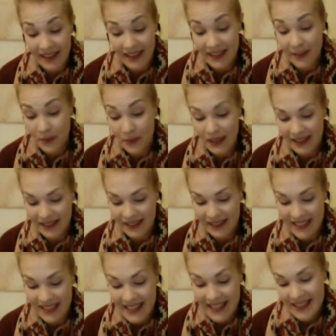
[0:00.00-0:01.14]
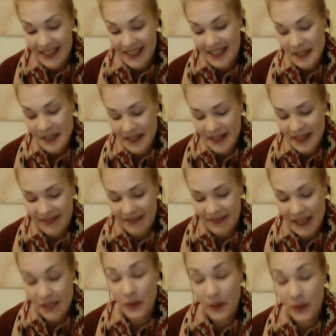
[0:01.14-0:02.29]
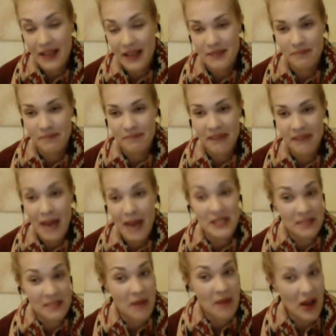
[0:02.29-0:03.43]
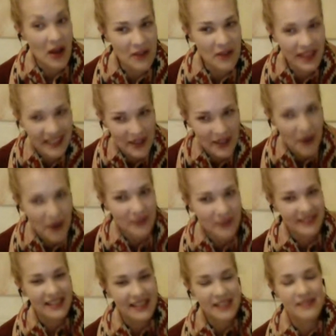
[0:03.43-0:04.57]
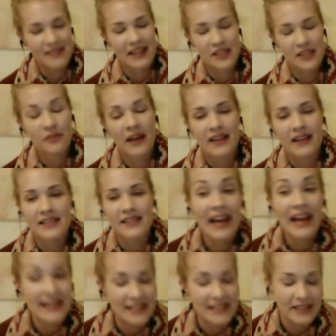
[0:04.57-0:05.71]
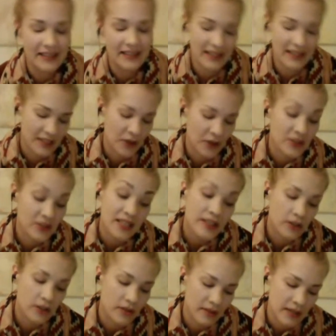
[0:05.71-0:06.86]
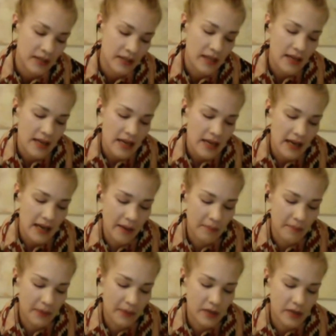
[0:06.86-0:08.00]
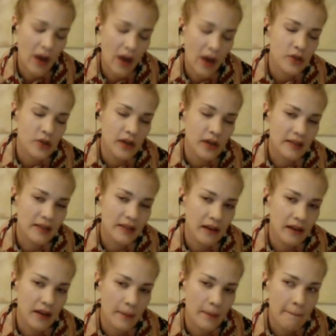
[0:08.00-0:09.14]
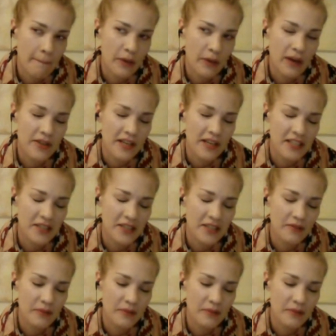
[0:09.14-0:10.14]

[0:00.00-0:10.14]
I think really that's what has happened in my life, that's a fact, and it has continued because after I graduated